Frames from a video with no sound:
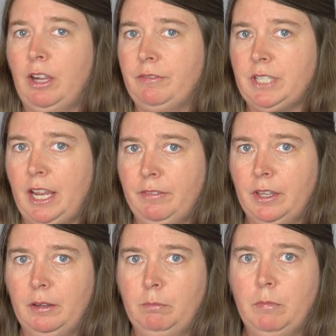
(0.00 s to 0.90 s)
you have to have
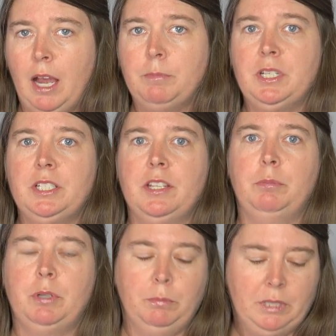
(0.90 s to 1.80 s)
the opt into the
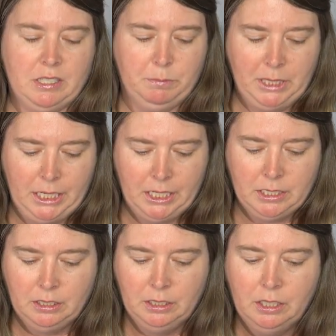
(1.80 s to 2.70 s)
Pro Plus
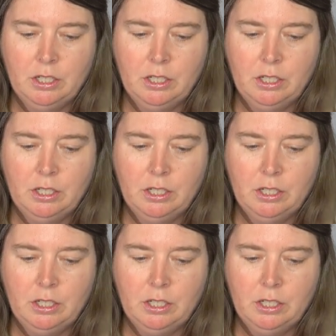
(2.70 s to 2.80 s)
plan.